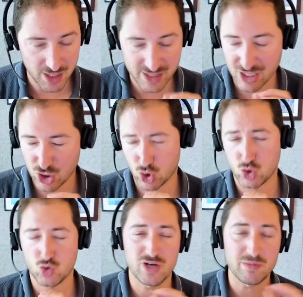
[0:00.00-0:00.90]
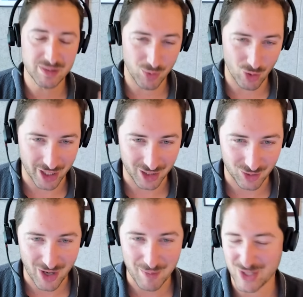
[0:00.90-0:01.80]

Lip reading: It's extremely boring, right?